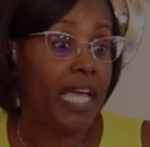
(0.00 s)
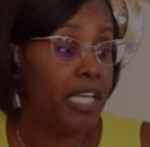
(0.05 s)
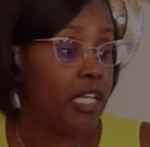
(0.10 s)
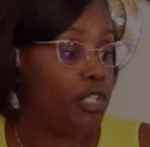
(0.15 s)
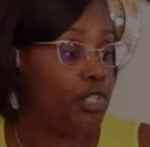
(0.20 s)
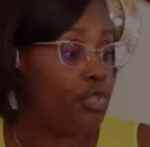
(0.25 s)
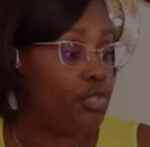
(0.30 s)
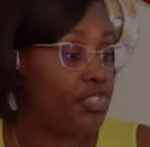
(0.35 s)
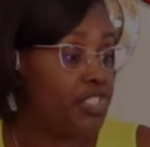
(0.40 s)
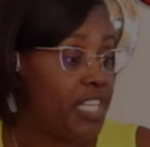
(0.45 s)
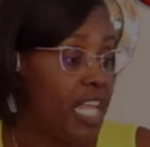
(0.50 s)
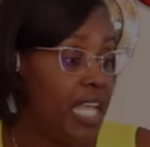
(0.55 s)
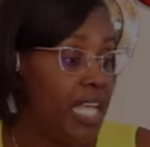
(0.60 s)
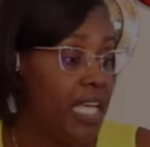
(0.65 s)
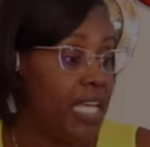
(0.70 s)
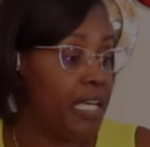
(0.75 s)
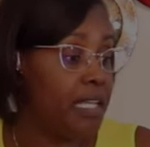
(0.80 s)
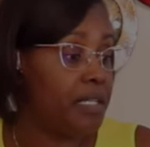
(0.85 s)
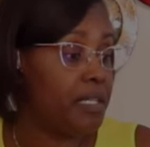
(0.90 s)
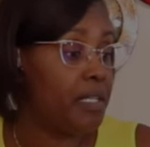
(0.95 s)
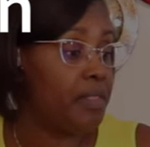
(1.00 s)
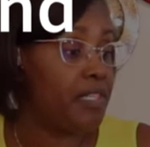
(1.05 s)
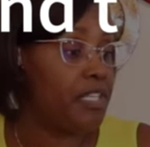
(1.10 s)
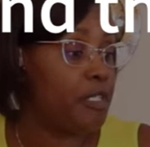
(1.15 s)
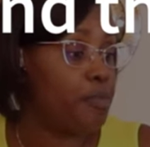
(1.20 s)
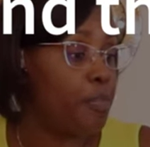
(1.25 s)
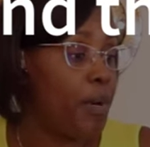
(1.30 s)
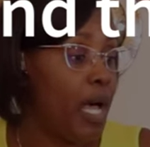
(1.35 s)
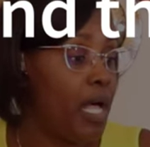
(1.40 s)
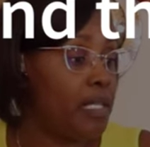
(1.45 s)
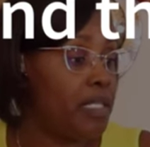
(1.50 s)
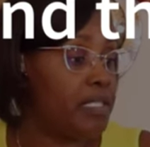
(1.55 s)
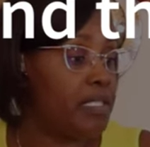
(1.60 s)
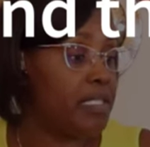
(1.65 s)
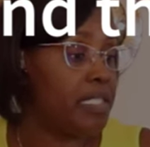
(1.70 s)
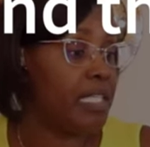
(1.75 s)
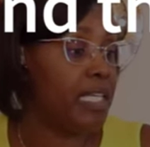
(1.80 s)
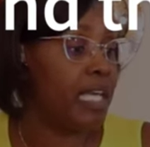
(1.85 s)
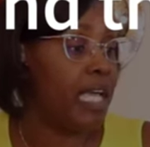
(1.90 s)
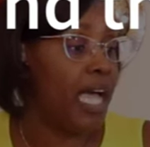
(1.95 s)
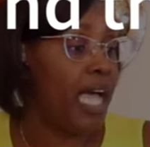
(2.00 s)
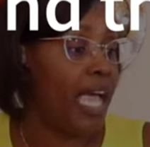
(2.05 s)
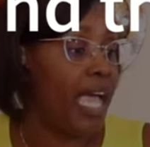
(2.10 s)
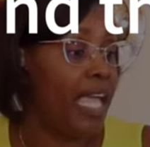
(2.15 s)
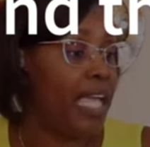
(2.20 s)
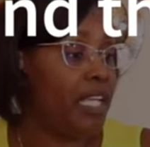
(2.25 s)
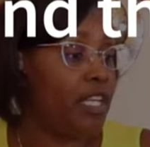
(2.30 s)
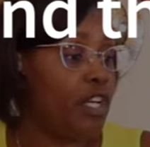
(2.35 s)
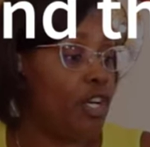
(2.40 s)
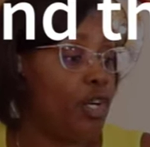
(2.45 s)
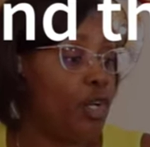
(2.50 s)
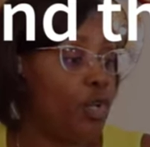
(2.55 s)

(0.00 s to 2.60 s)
I understand this policy and